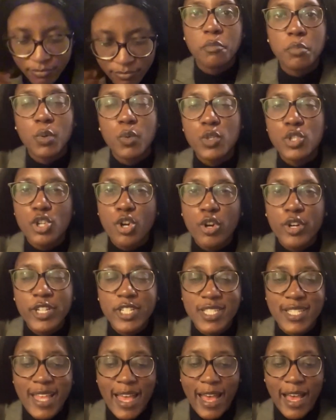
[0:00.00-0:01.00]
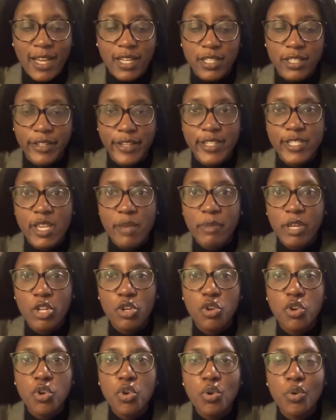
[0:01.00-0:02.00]
But returning to the accolades, I mean,
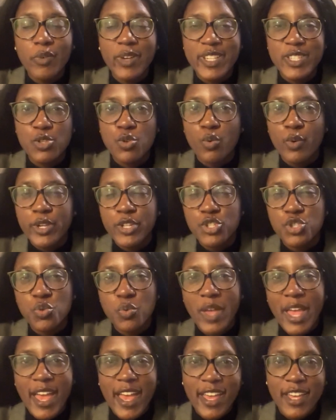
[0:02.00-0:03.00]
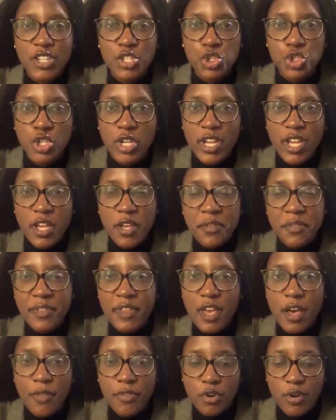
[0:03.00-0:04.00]
who is going to edge
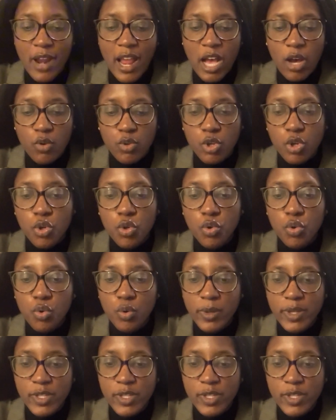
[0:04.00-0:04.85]
the other out? Who